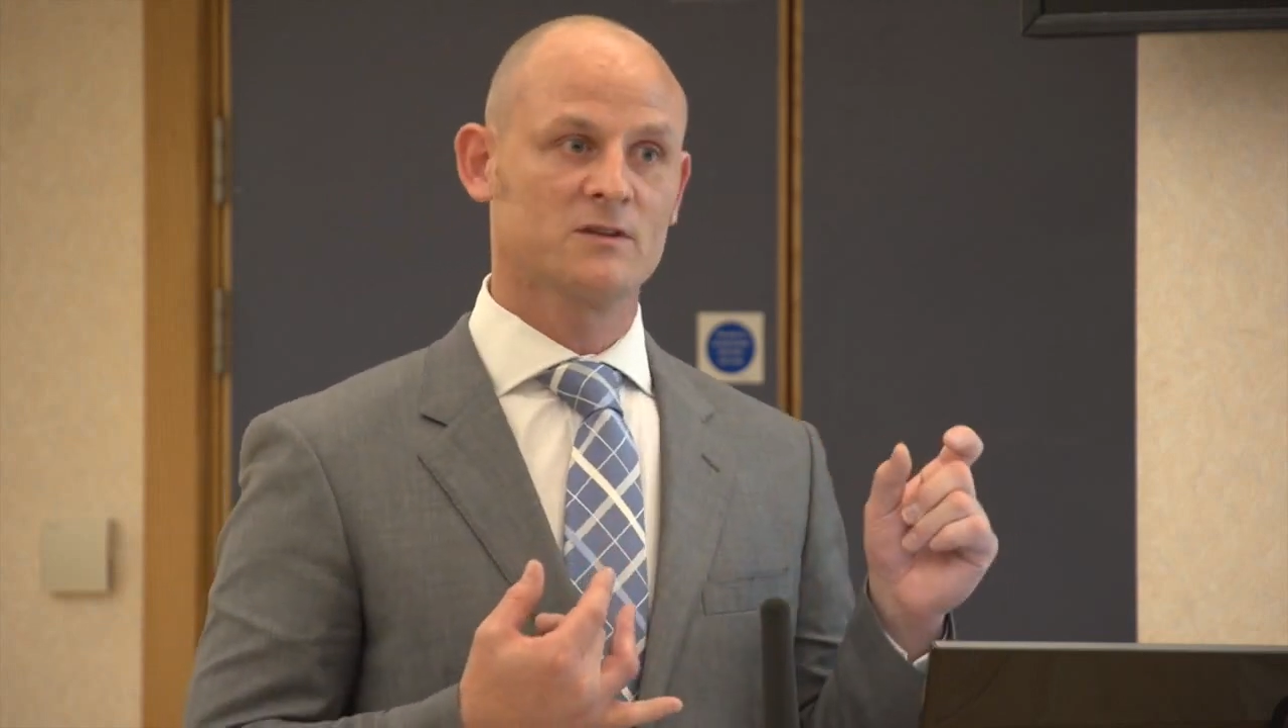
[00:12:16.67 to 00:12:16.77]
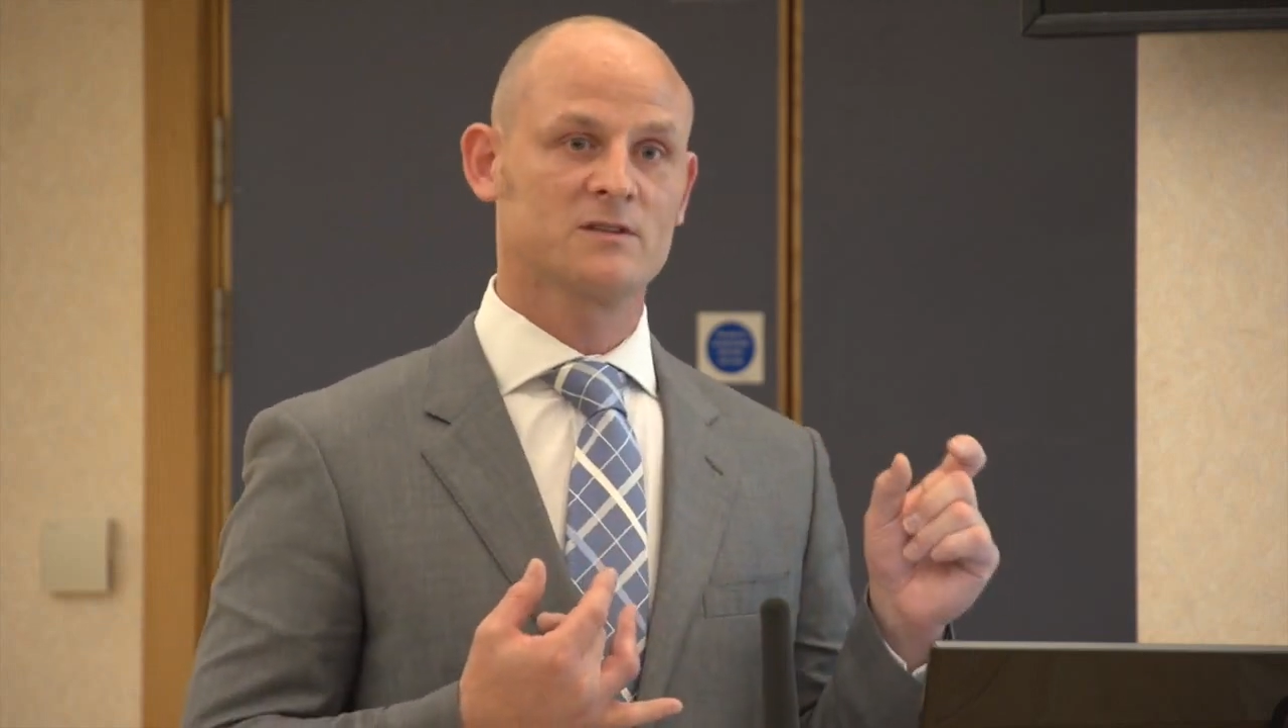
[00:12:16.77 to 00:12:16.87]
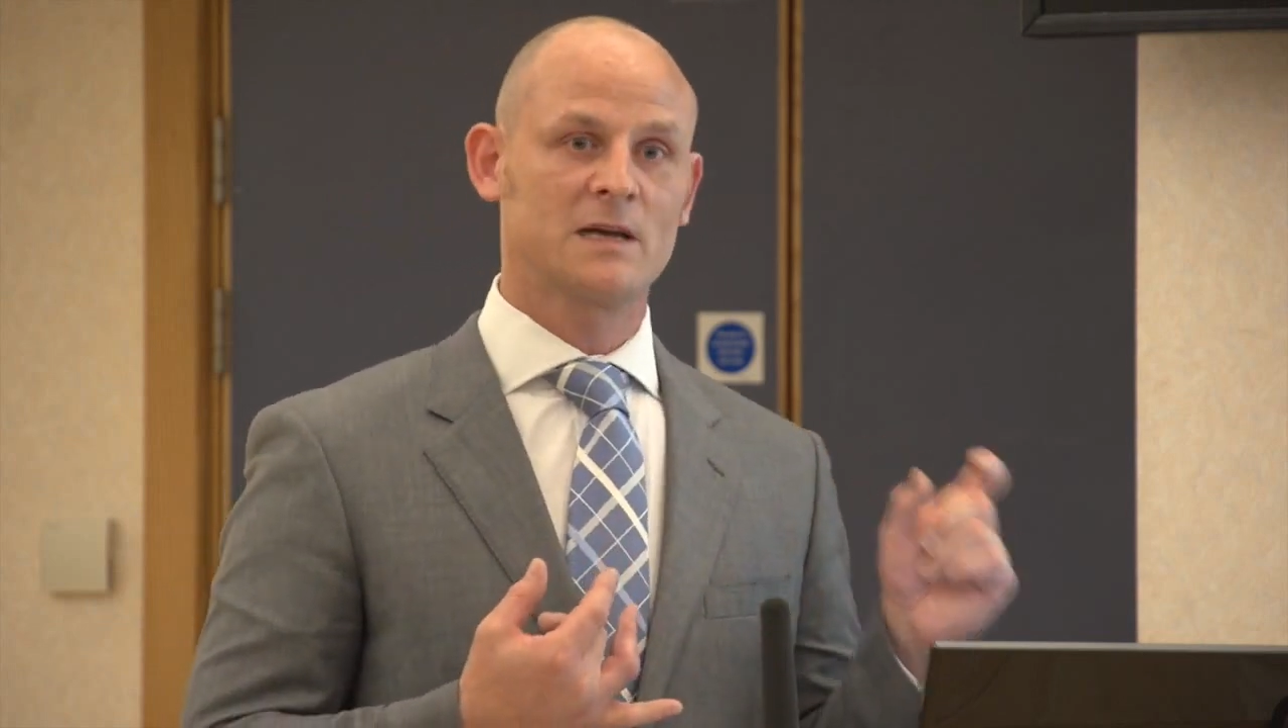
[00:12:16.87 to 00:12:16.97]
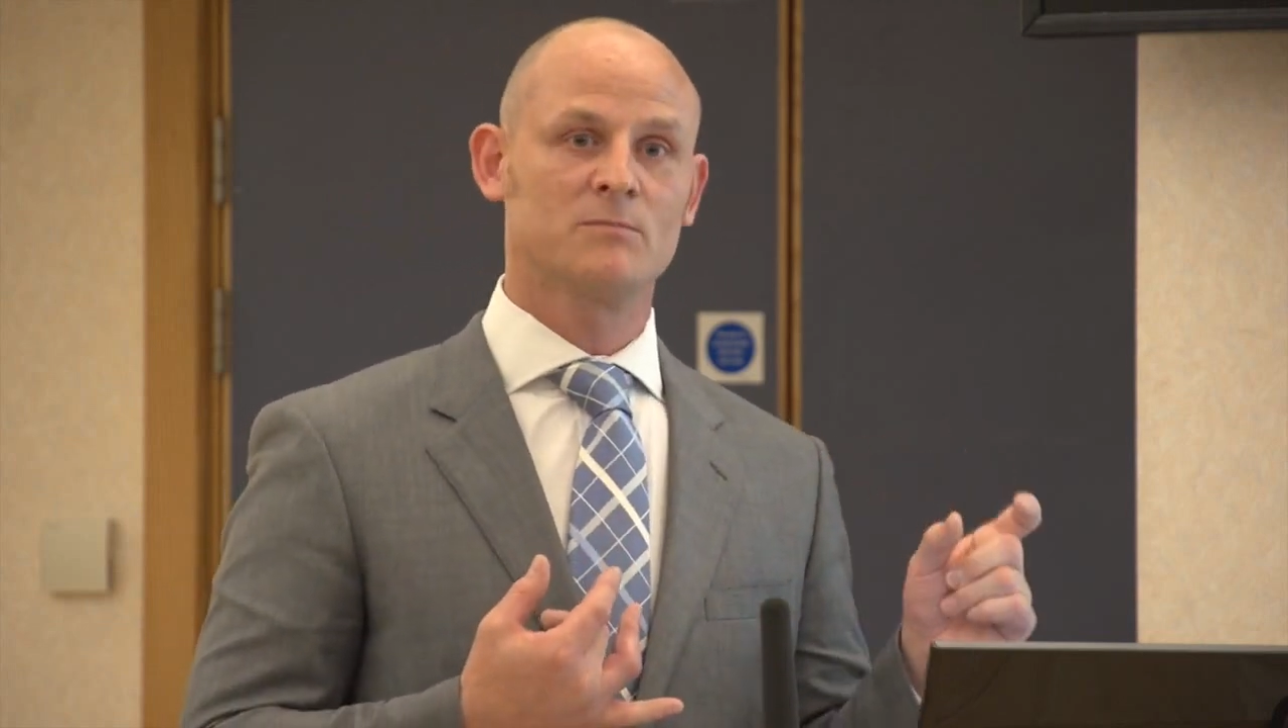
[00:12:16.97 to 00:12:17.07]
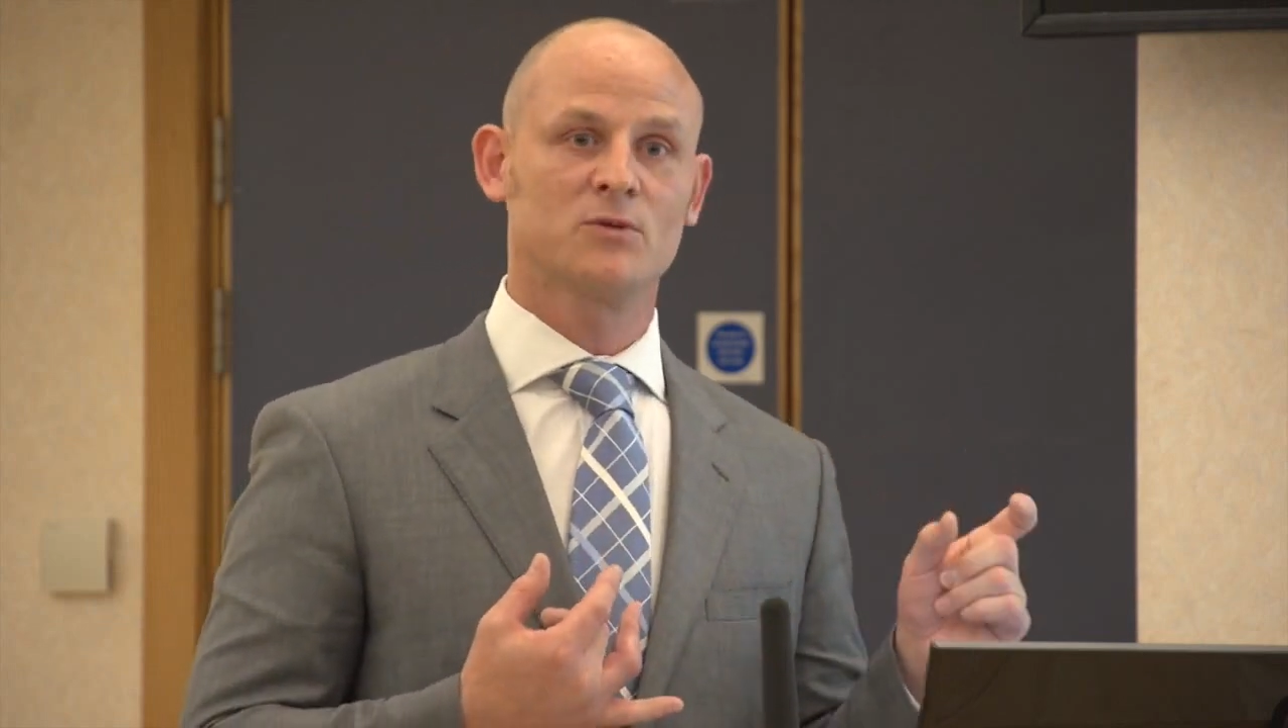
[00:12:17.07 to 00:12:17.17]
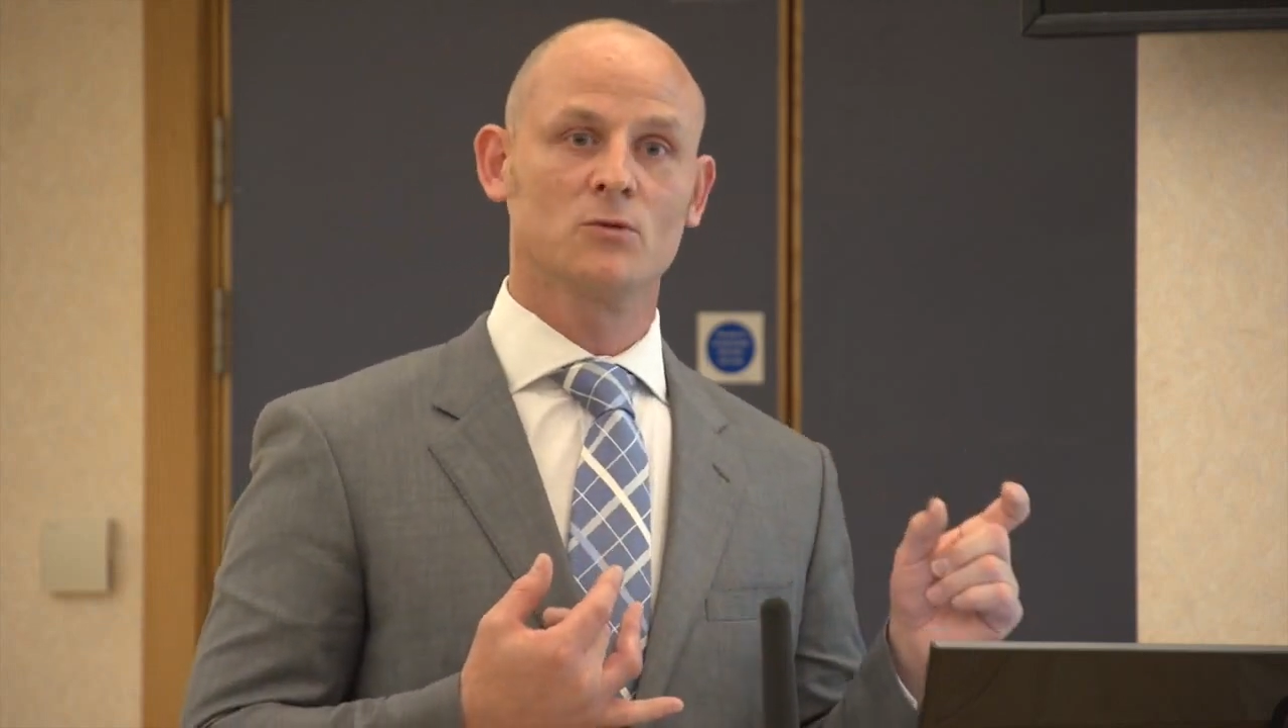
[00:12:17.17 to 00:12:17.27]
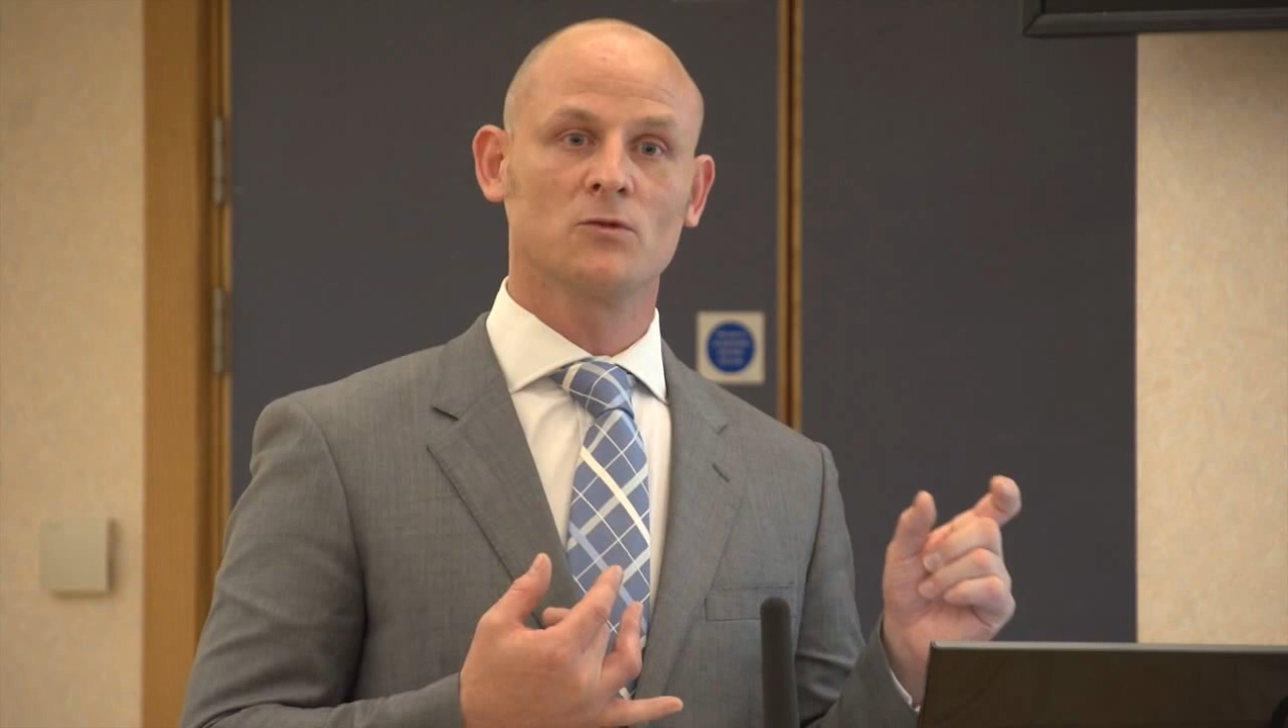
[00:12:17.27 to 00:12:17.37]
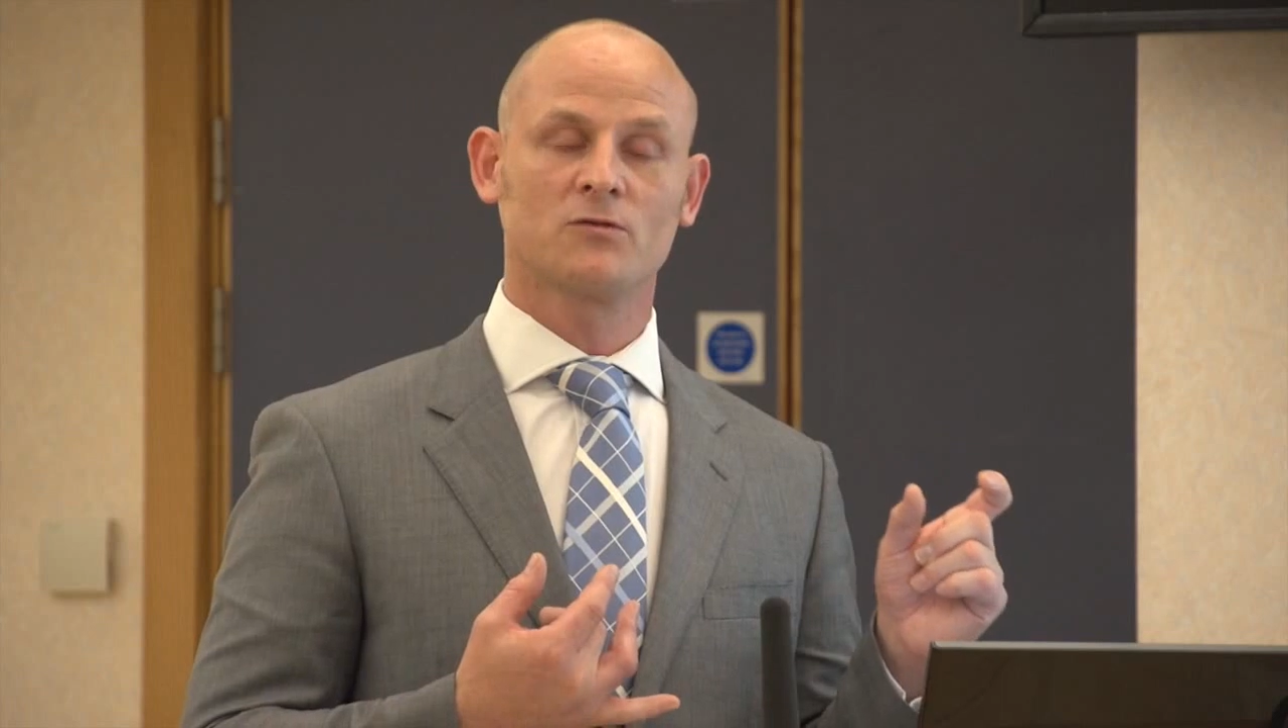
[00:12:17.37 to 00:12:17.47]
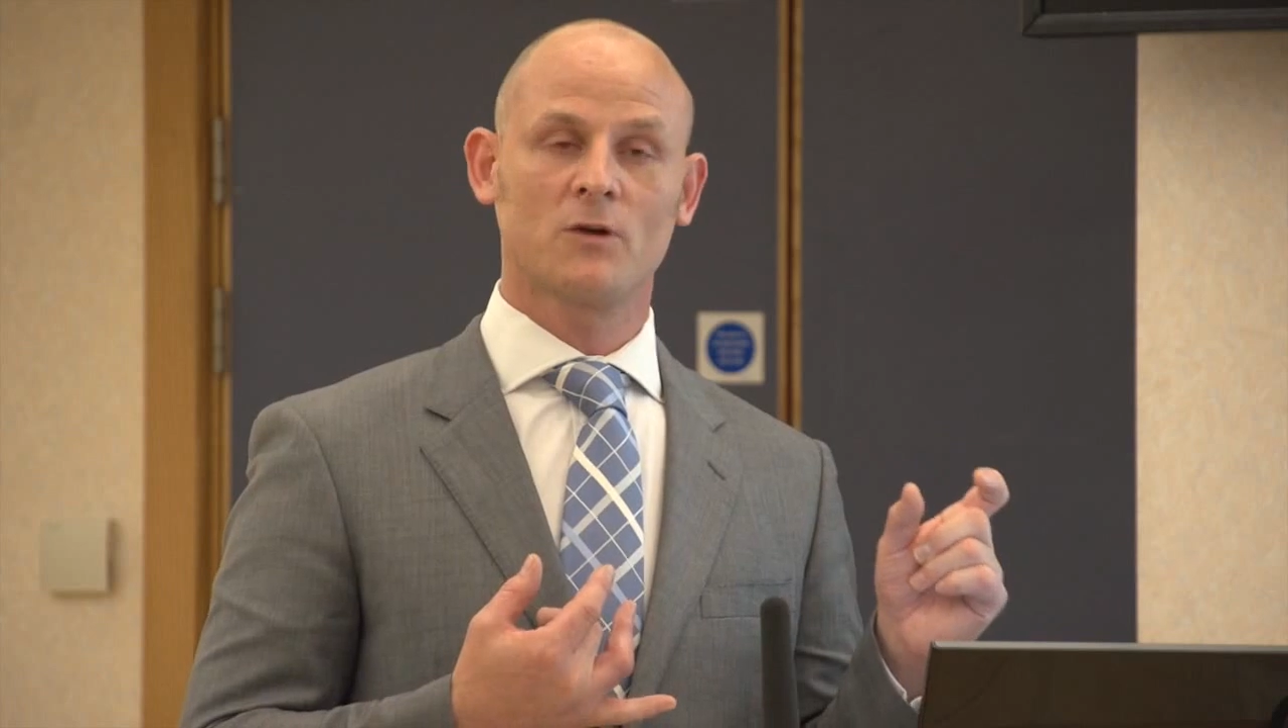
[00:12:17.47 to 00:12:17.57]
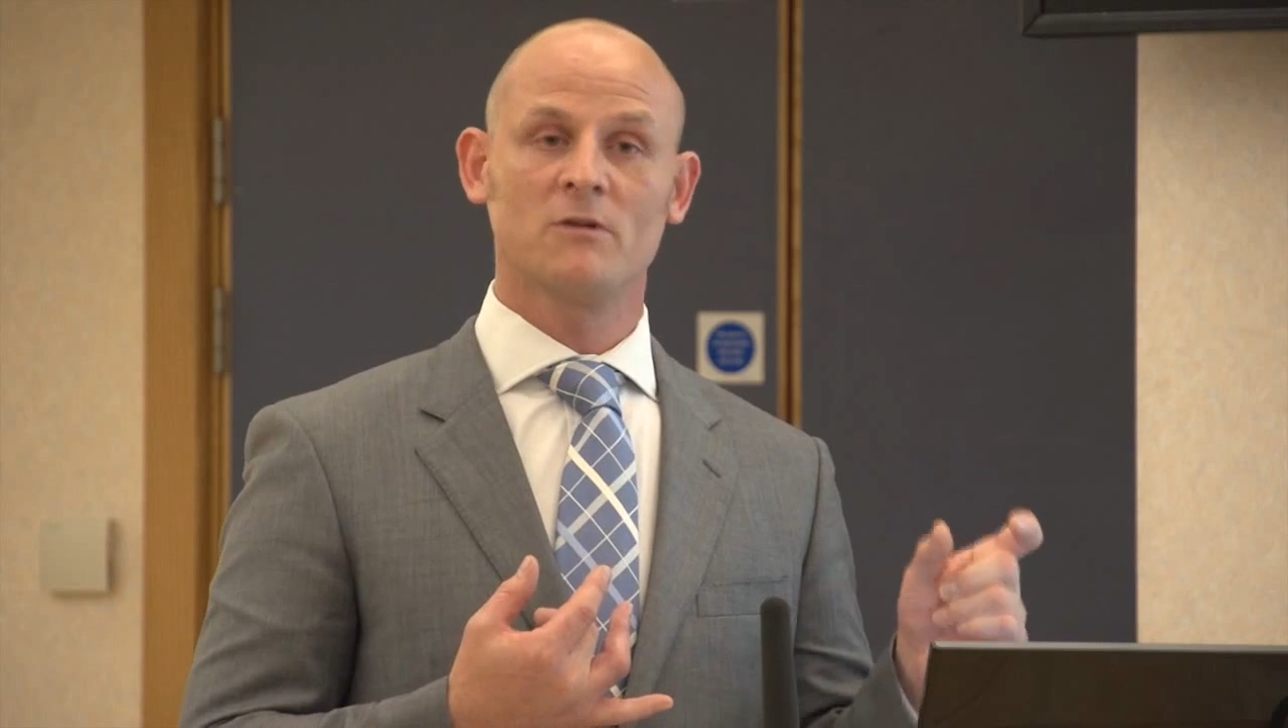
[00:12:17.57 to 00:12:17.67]

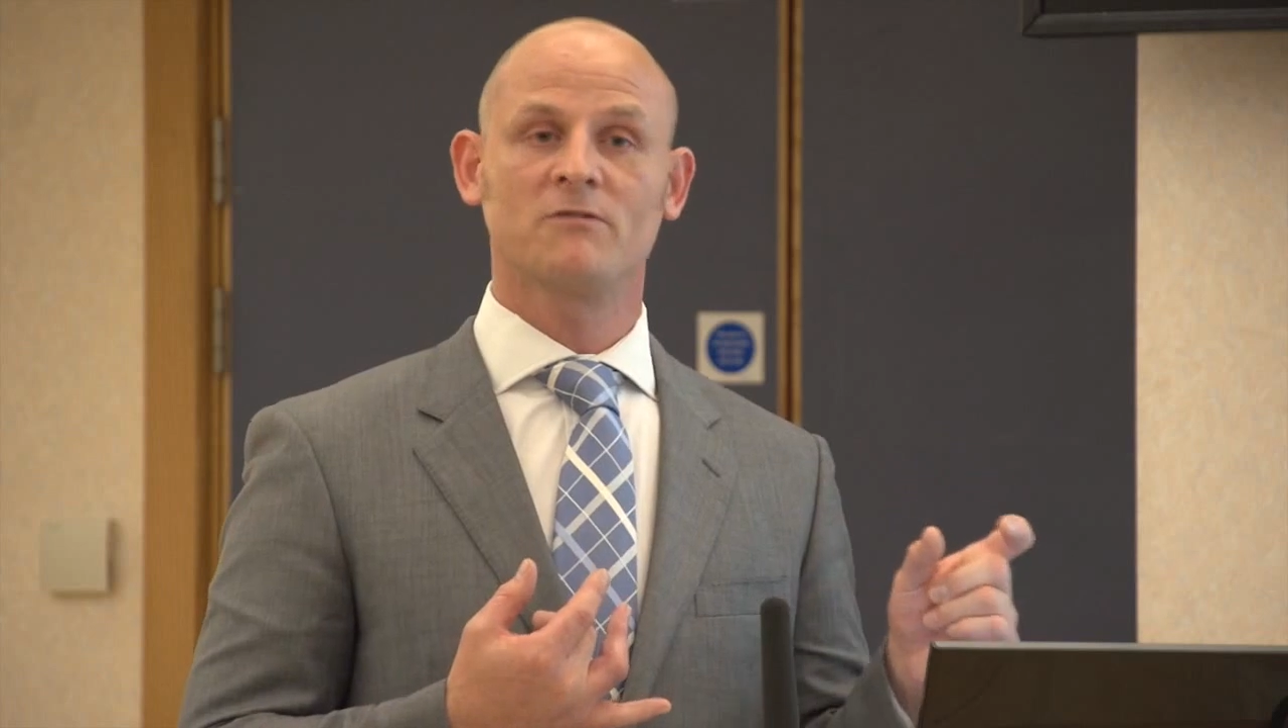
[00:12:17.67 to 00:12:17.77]
samples from